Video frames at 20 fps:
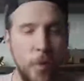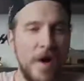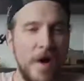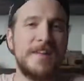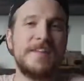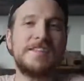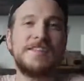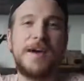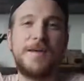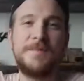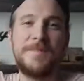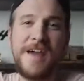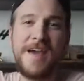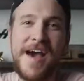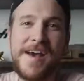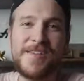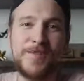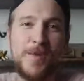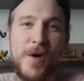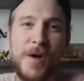What is up,
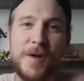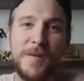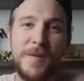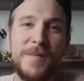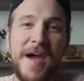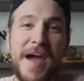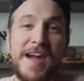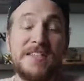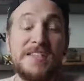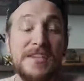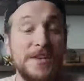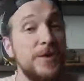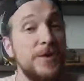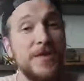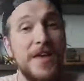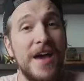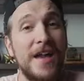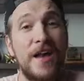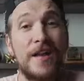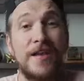guys? Welcome back to
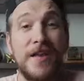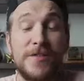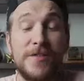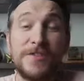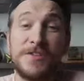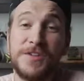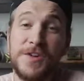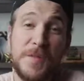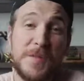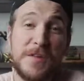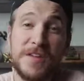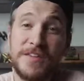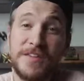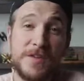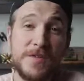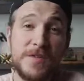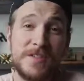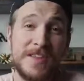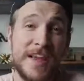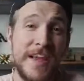yet another 2-Minute
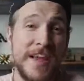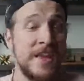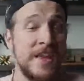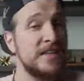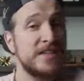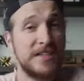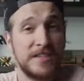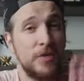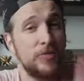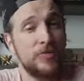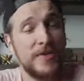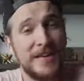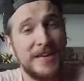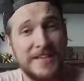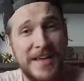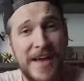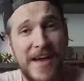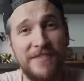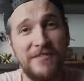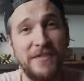Tuesday. So great
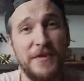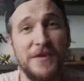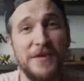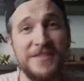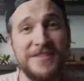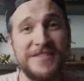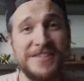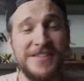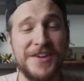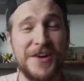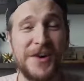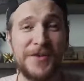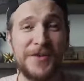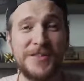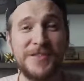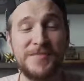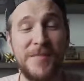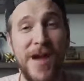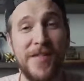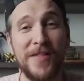to have you here and see all your
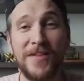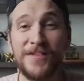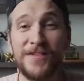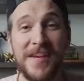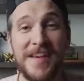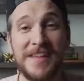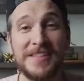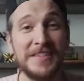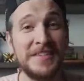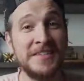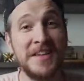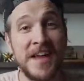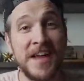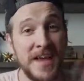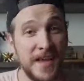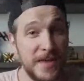smiling faces.